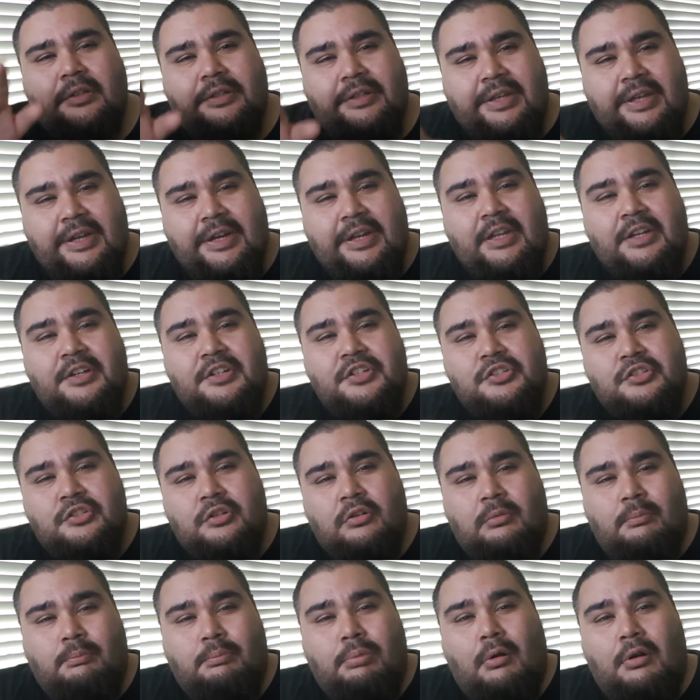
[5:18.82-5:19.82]
getting into
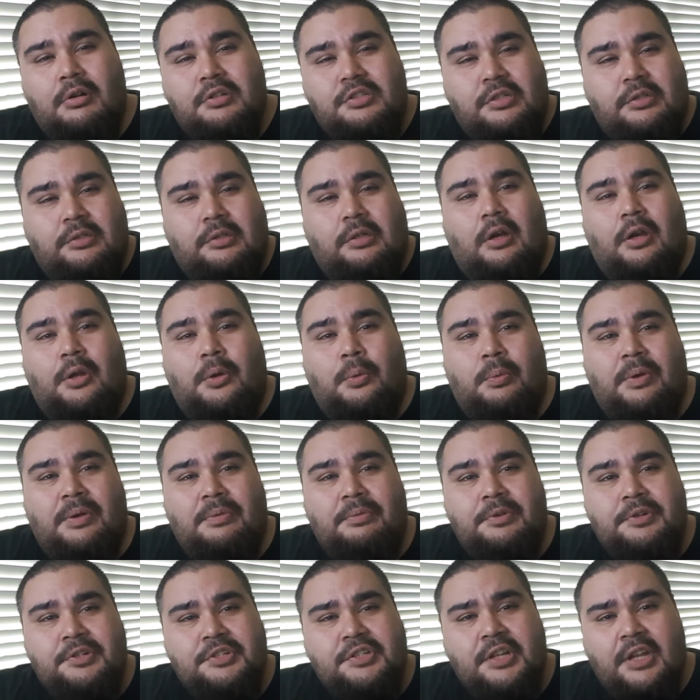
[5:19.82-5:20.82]
certain parts on
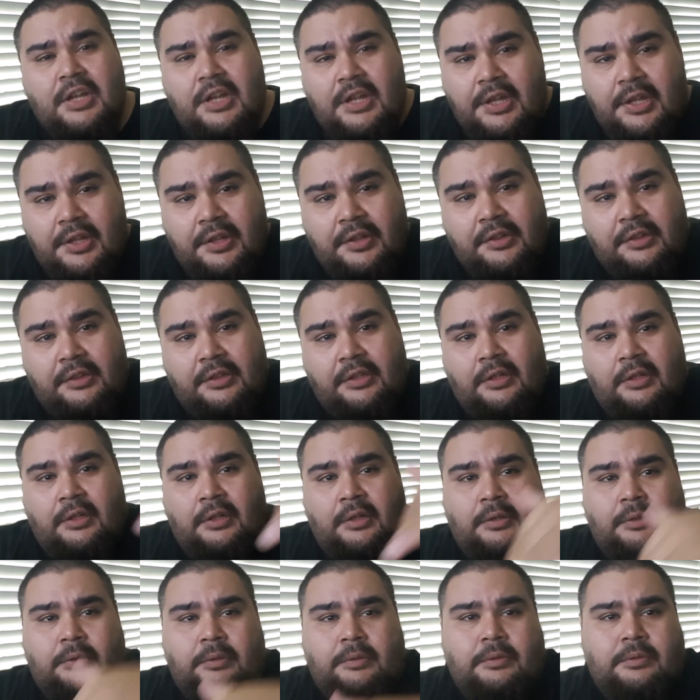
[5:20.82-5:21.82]
rivers.
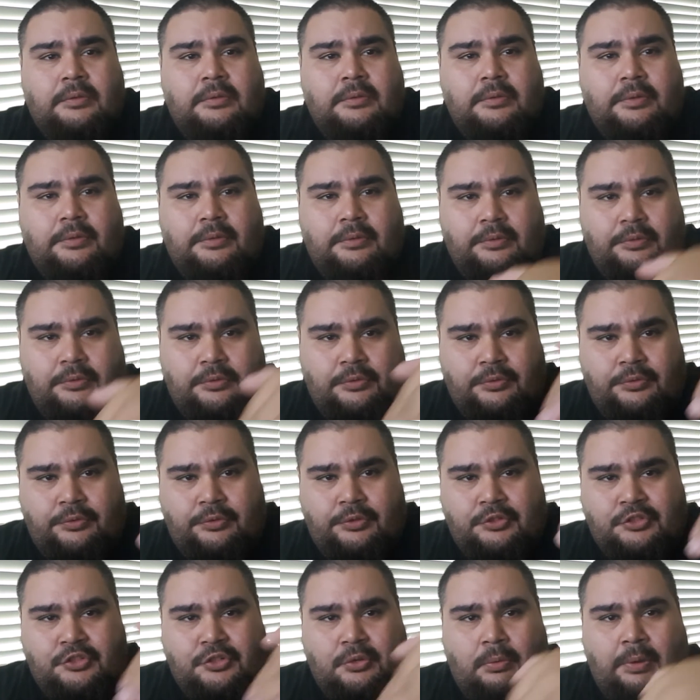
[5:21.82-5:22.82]
The
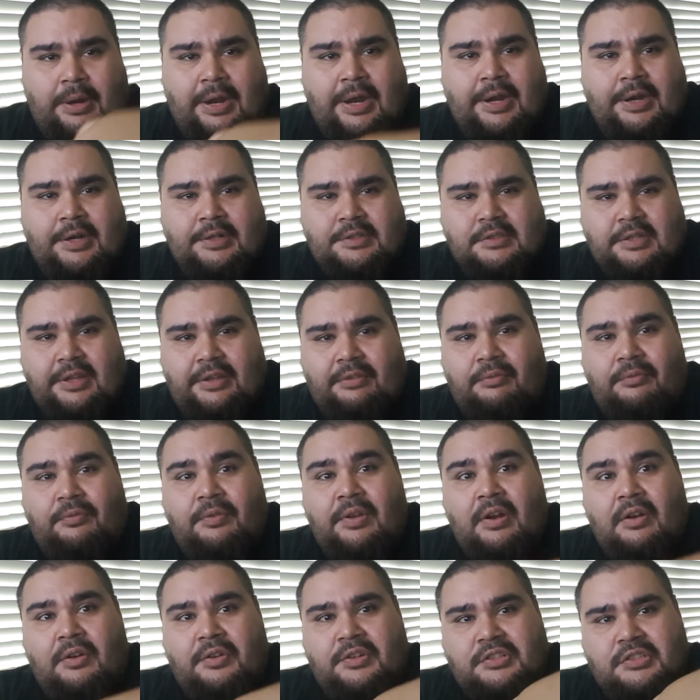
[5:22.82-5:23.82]
terrain is like
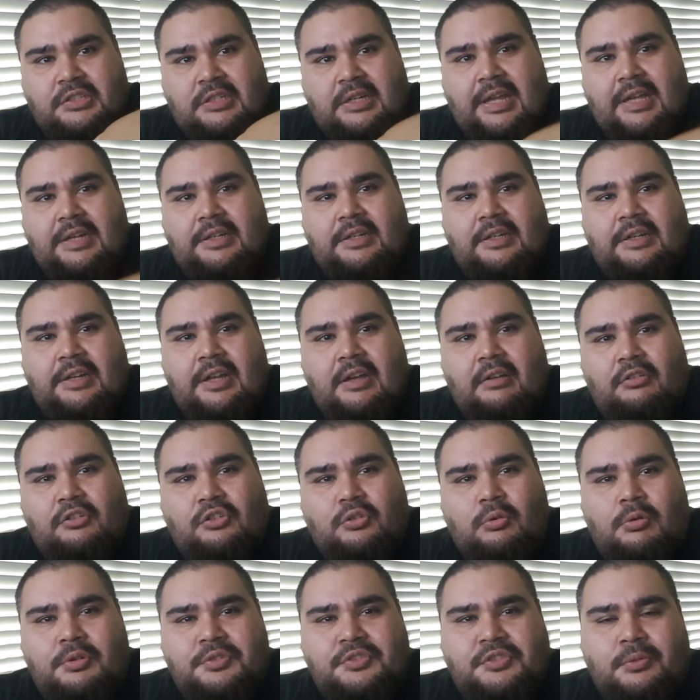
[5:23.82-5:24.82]
very slanted down
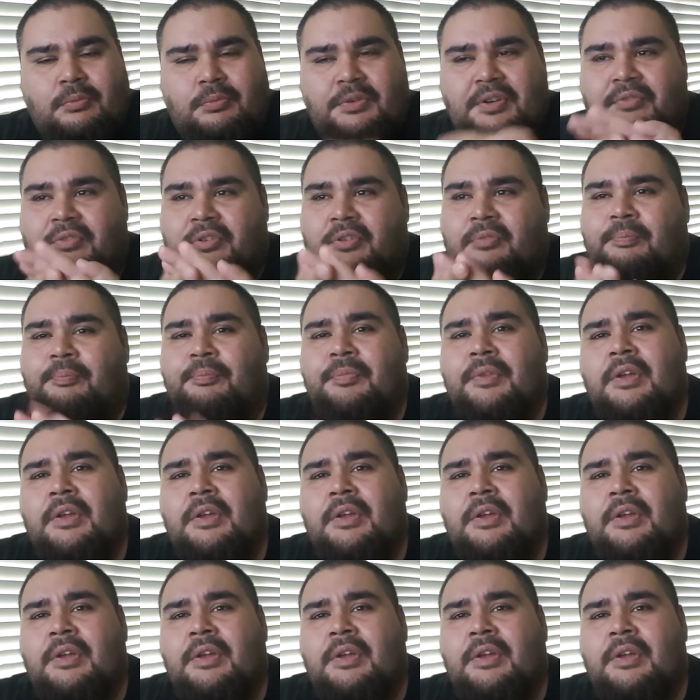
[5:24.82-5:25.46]
towards the river.